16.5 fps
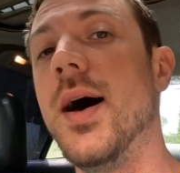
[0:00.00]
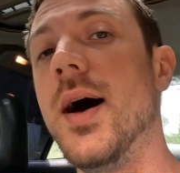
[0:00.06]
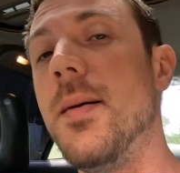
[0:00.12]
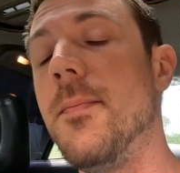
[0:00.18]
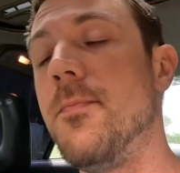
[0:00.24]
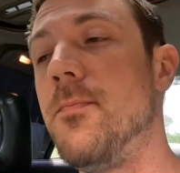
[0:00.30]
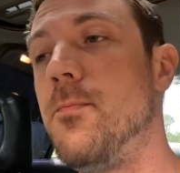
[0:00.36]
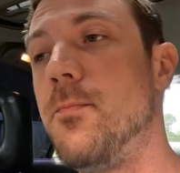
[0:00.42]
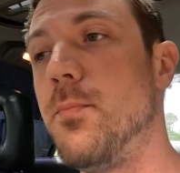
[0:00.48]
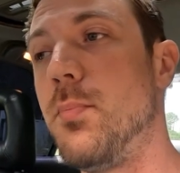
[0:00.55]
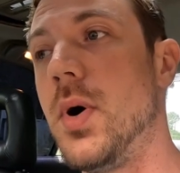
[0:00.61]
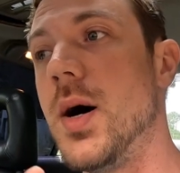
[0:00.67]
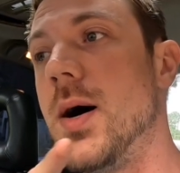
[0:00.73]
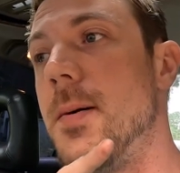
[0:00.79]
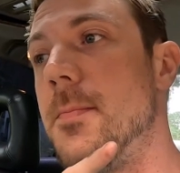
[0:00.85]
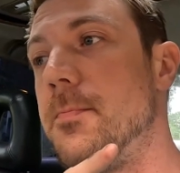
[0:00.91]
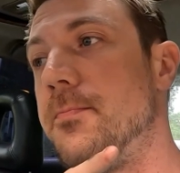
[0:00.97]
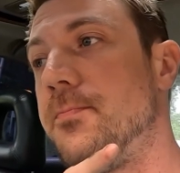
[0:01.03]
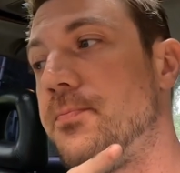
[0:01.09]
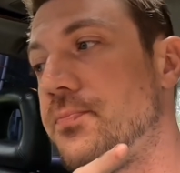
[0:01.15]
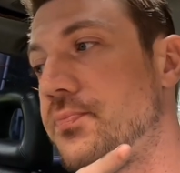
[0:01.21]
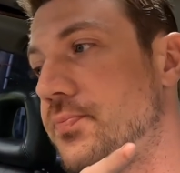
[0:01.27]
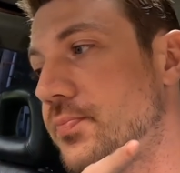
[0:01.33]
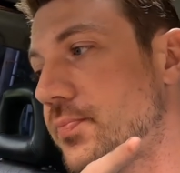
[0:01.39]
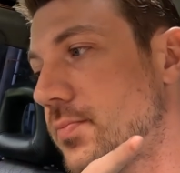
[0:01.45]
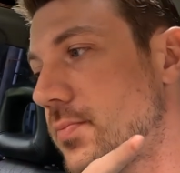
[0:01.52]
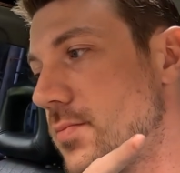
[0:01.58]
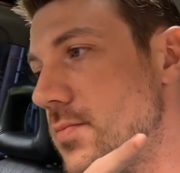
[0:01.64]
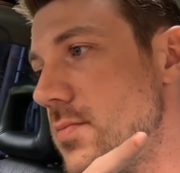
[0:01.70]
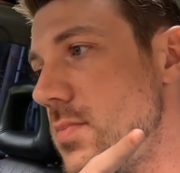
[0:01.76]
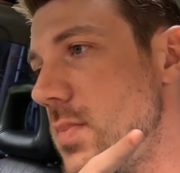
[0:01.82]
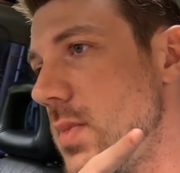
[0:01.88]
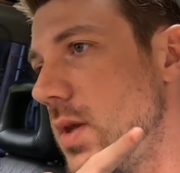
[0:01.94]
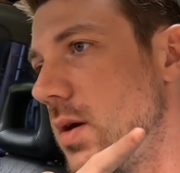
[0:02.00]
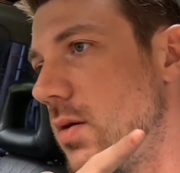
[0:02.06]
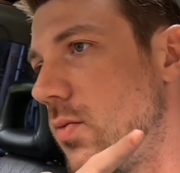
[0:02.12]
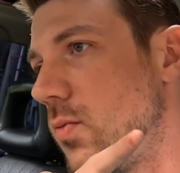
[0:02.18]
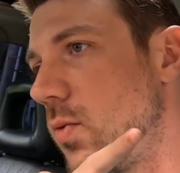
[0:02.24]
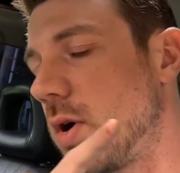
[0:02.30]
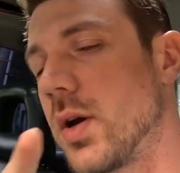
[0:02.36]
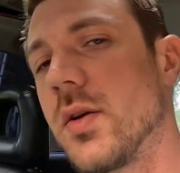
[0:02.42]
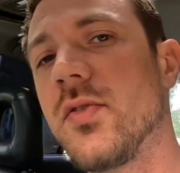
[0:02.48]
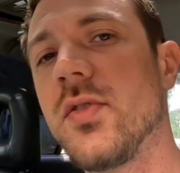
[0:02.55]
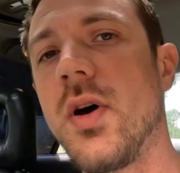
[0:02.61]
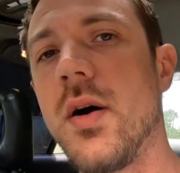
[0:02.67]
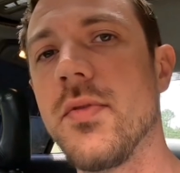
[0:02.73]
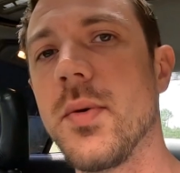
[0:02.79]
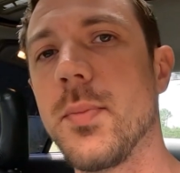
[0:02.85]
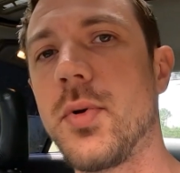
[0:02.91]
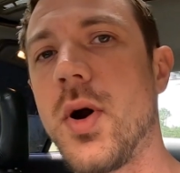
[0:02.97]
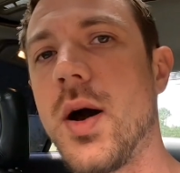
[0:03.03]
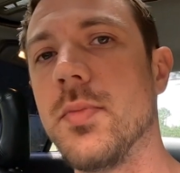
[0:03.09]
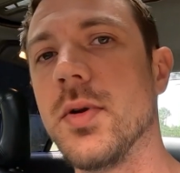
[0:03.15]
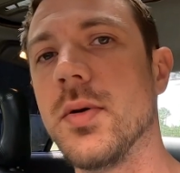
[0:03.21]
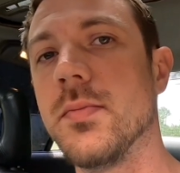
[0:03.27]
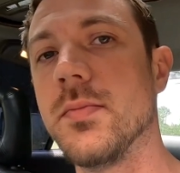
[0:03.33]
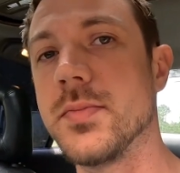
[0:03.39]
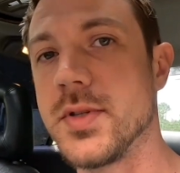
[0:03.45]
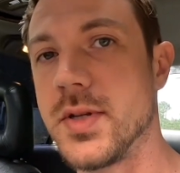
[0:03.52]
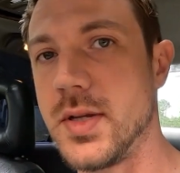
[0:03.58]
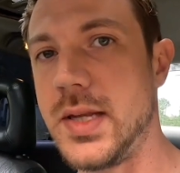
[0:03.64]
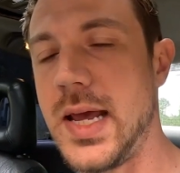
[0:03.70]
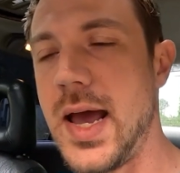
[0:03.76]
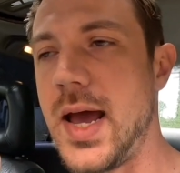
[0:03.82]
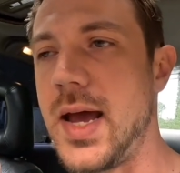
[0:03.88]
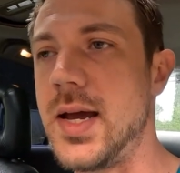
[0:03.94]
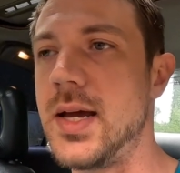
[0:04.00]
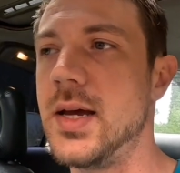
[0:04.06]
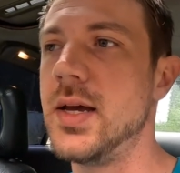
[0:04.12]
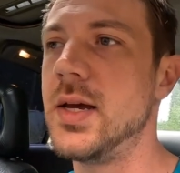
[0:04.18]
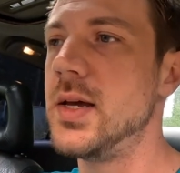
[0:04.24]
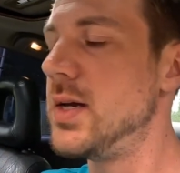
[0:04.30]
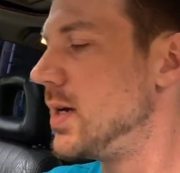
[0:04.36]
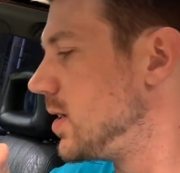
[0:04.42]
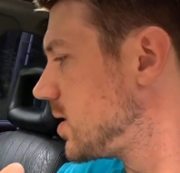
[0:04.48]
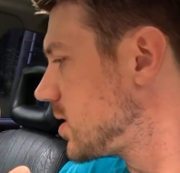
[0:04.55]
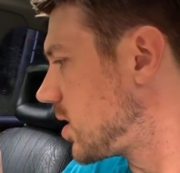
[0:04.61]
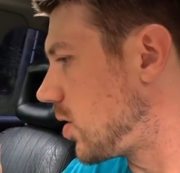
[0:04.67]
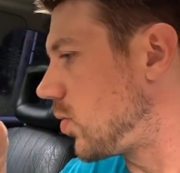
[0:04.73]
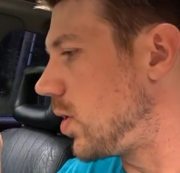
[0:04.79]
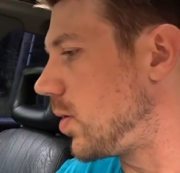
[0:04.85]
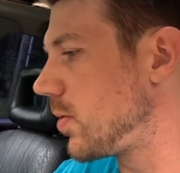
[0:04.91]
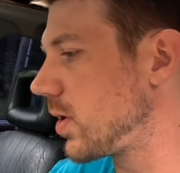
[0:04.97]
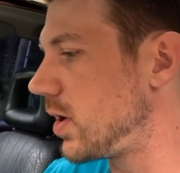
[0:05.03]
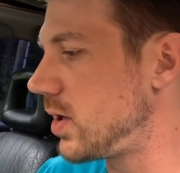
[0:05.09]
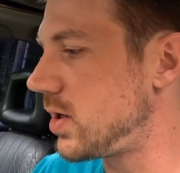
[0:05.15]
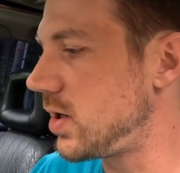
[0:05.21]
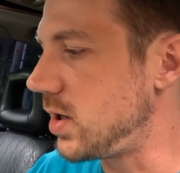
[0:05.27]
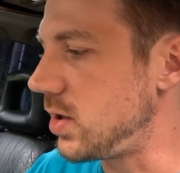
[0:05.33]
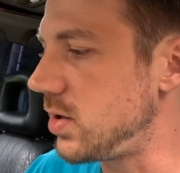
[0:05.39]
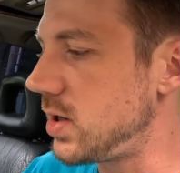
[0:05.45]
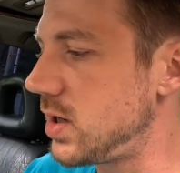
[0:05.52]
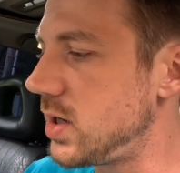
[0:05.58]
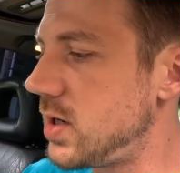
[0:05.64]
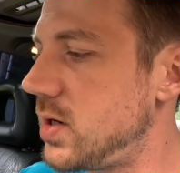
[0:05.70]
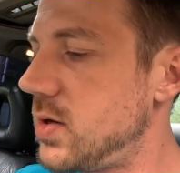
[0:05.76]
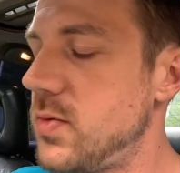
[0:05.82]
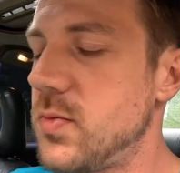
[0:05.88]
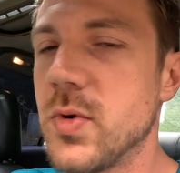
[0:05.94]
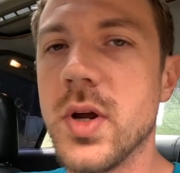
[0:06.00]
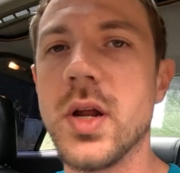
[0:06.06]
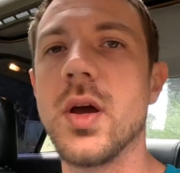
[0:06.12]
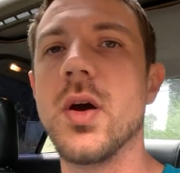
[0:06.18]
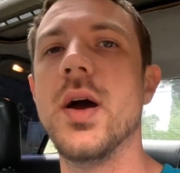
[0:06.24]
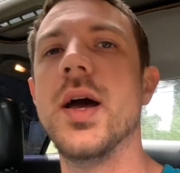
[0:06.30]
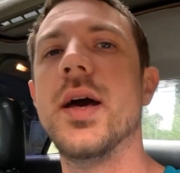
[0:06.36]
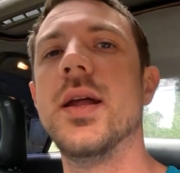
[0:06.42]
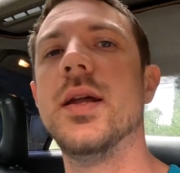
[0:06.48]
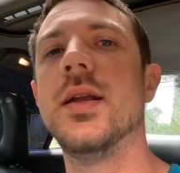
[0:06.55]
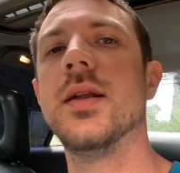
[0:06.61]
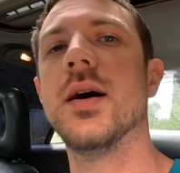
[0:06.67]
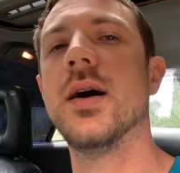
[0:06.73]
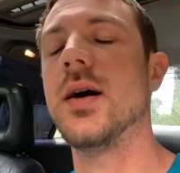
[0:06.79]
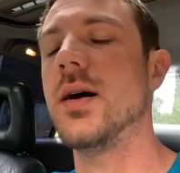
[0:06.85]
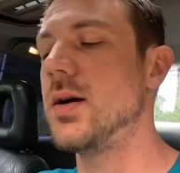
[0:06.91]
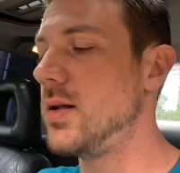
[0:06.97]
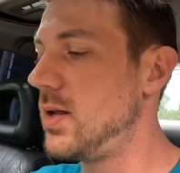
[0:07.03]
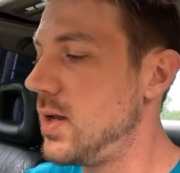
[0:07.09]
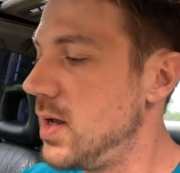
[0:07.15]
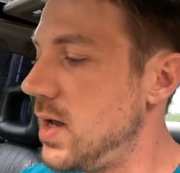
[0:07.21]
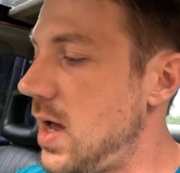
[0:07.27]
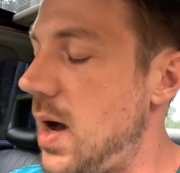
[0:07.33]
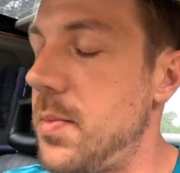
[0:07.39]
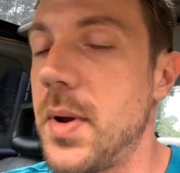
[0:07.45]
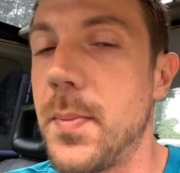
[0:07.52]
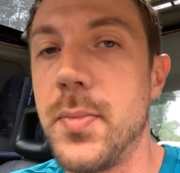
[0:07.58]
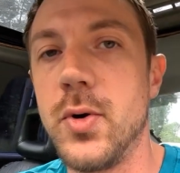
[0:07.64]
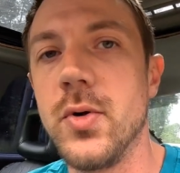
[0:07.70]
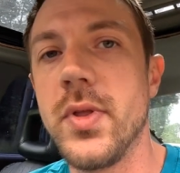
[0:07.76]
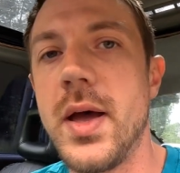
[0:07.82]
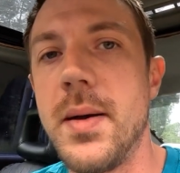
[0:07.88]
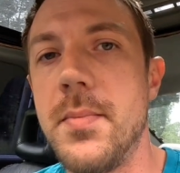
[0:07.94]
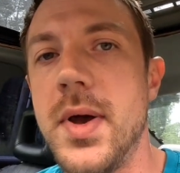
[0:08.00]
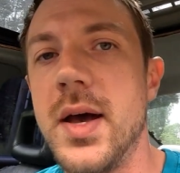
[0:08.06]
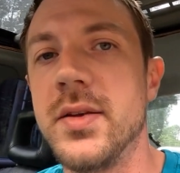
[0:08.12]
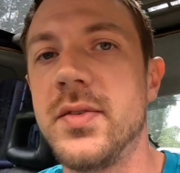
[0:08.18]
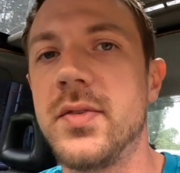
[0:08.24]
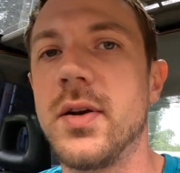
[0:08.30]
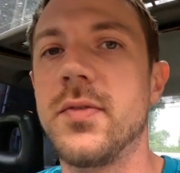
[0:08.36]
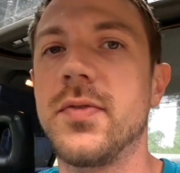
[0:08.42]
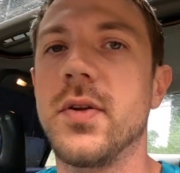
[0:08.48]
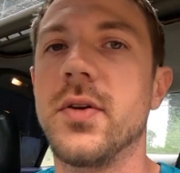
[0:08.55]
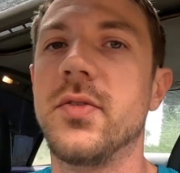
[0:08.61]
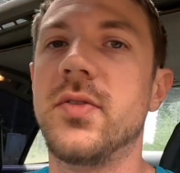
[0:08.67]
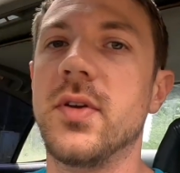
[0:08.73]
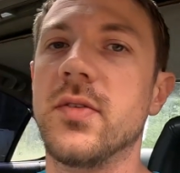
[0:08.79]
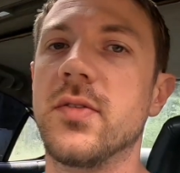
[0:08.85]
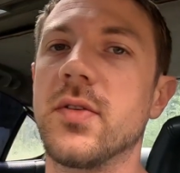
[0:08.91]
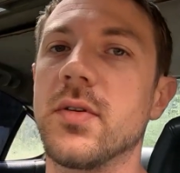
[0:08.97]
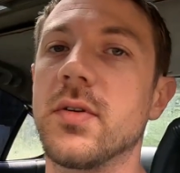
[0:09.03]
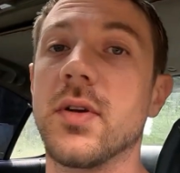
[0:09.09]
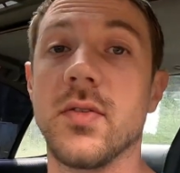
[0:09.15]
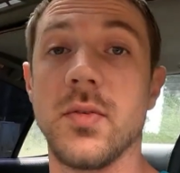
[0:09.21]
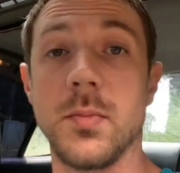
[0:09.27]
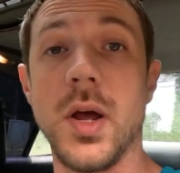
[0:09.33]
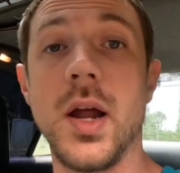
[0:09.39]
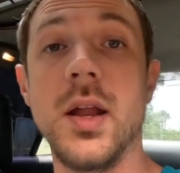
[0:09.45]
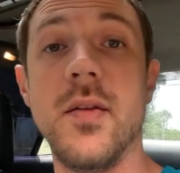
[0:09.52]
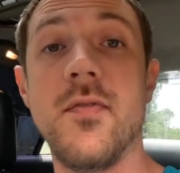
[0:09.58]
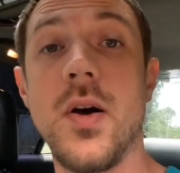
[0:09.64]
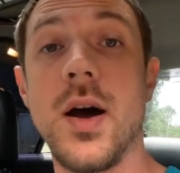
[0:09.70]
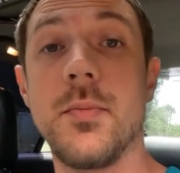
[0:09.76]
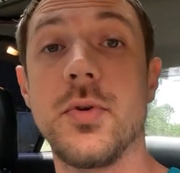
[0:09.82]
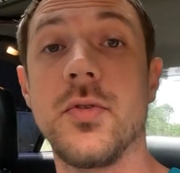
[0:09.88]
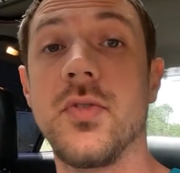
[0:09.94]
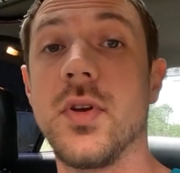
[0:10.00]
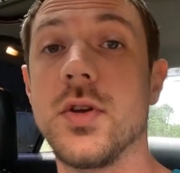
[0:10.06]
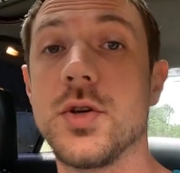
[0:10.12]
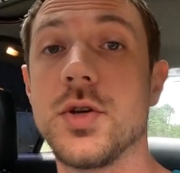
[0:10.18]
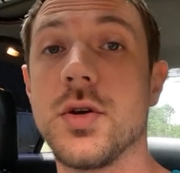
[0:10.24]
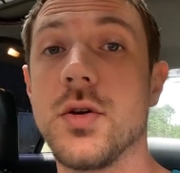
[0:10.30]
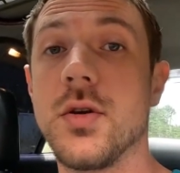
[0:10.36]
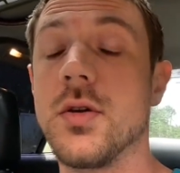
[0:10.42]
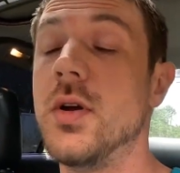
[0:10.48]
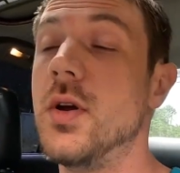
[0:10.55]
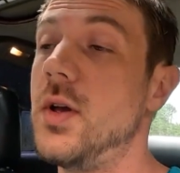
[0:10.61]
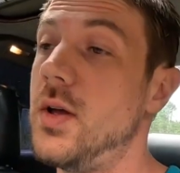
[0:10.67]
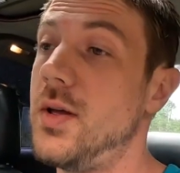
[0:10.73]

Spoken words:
that, but we're gonna solve the problem today. So what we're gonna do, we're gonna go ahead and I'm gonna pull that mass airflow sensor, because I'm 95% sure